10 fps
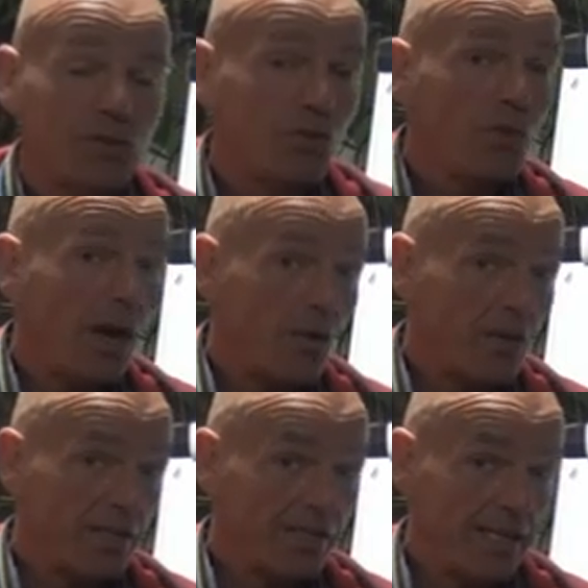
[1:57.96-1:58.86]
2
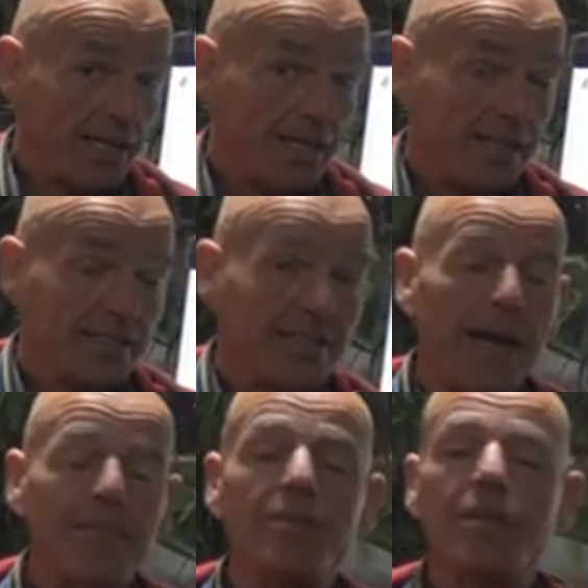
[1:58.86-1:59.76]
hour
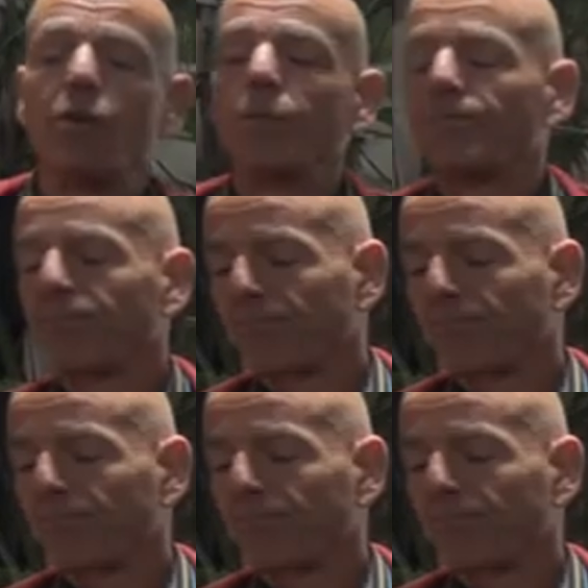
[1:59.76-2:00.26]
time window.